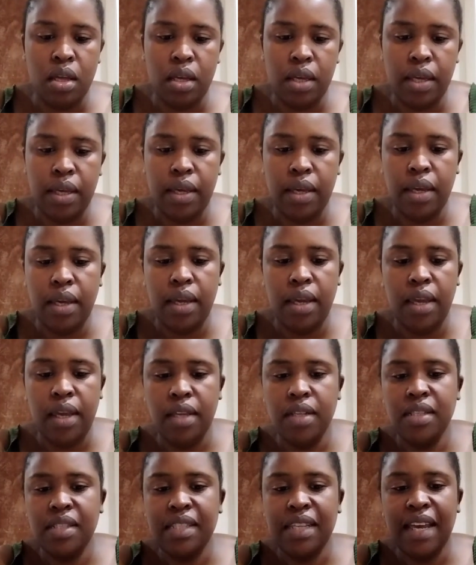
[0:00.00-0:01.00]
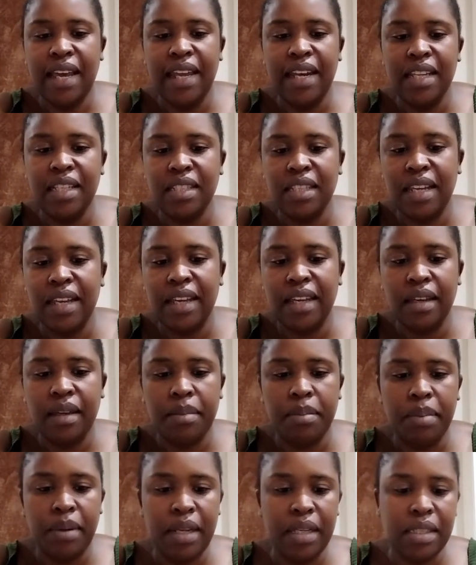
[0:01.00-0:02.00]
Okay, inside is like
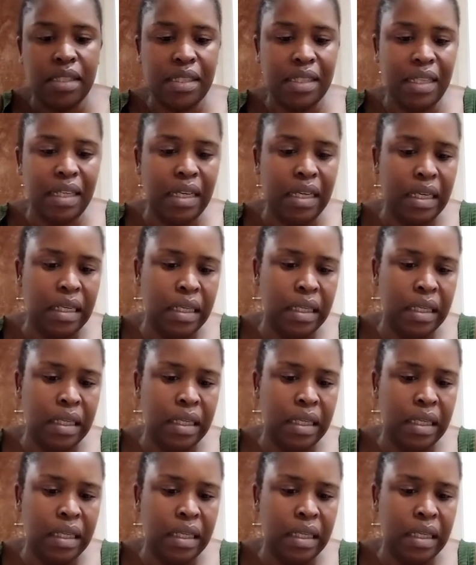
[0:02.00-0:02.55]
plastic.